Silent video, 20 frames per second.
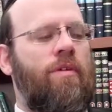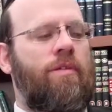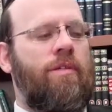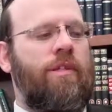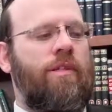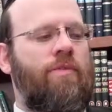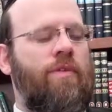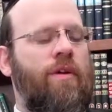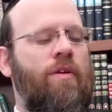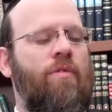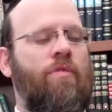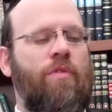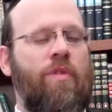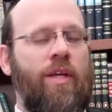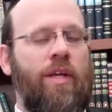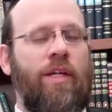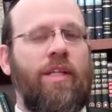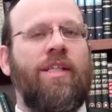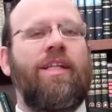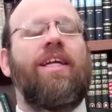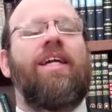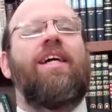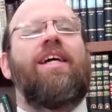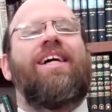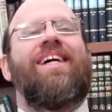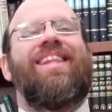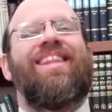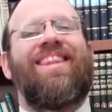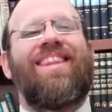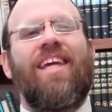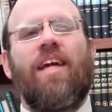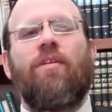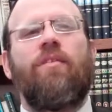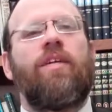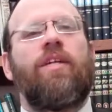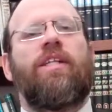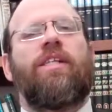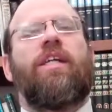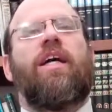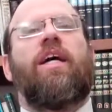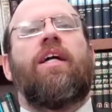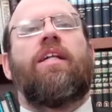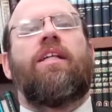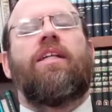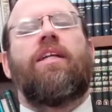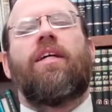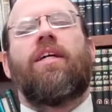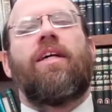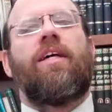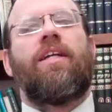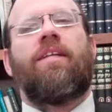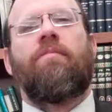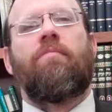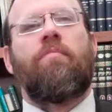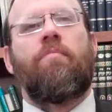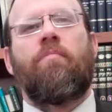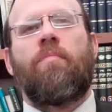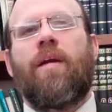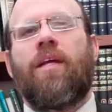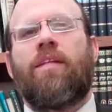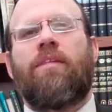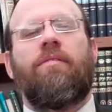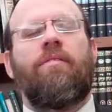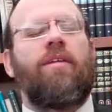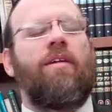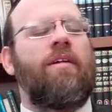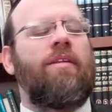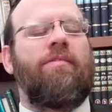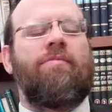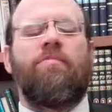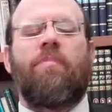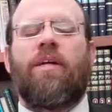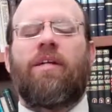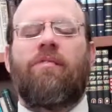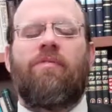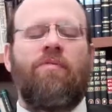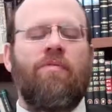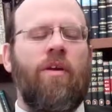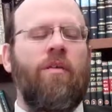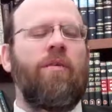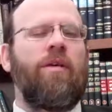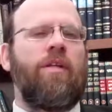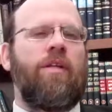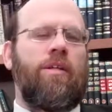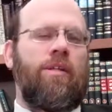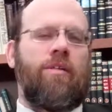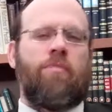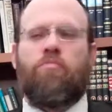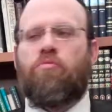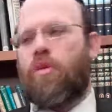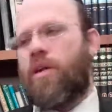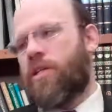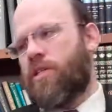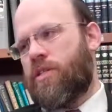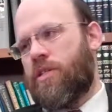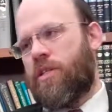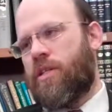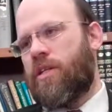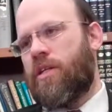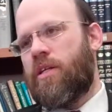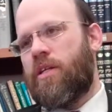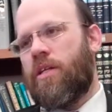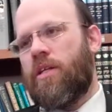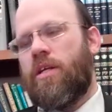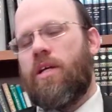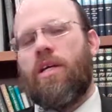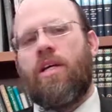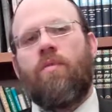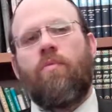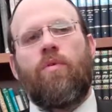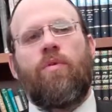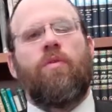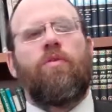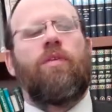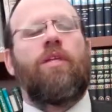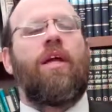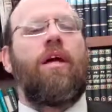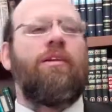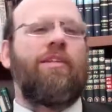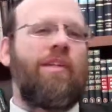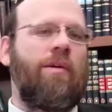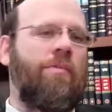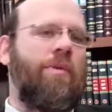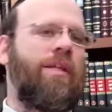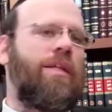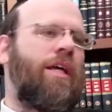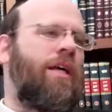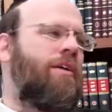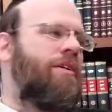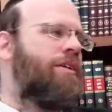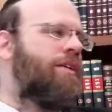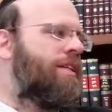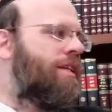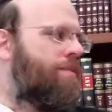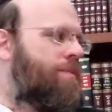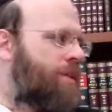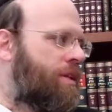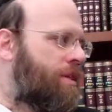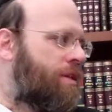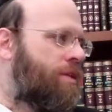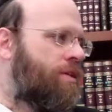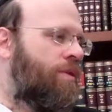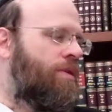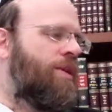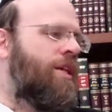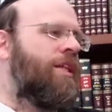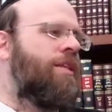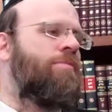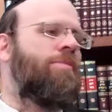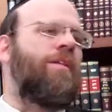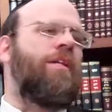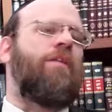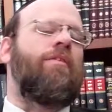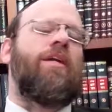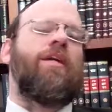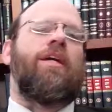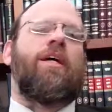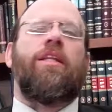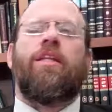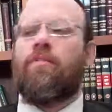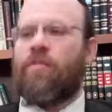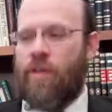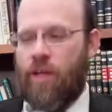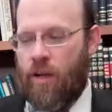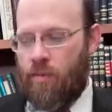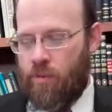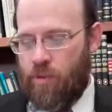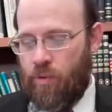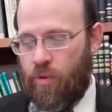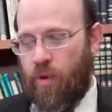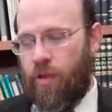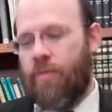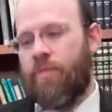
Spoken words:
sphere of things, there he says it makes very little impression when someone tells you something to do and they themselves are not living up to it.